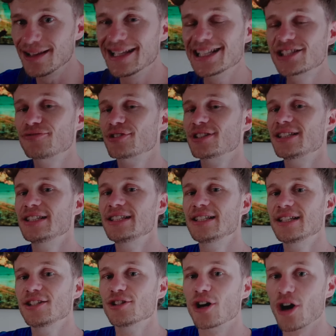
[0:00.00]
less fatigue
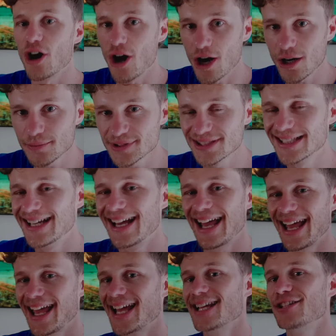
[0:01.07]
in your arms
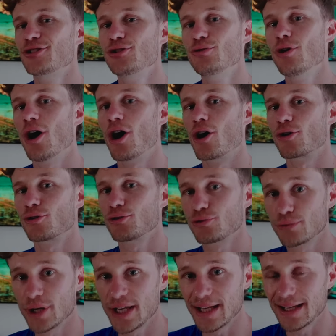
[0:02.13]
as you are
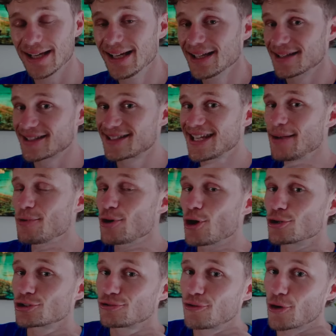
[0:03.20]
running. The same
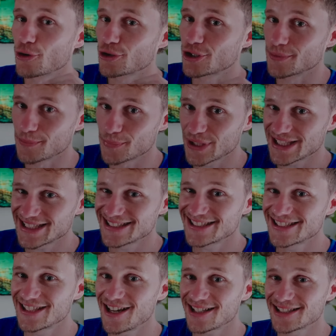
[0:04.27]
goes for compression
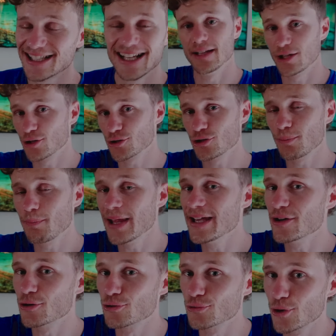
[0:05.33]
socks. They can also play
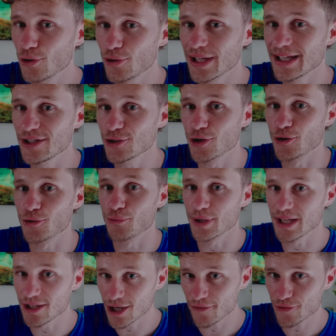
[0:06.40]
a role in your
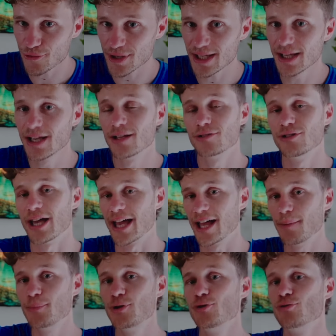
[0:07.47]
recovery to
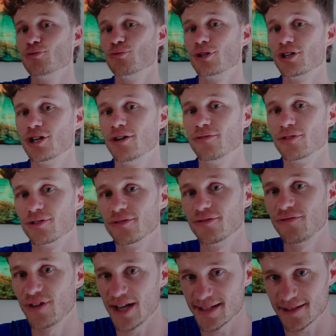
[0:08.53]
help you recover
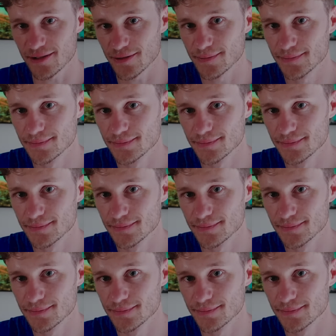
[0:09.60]
faster.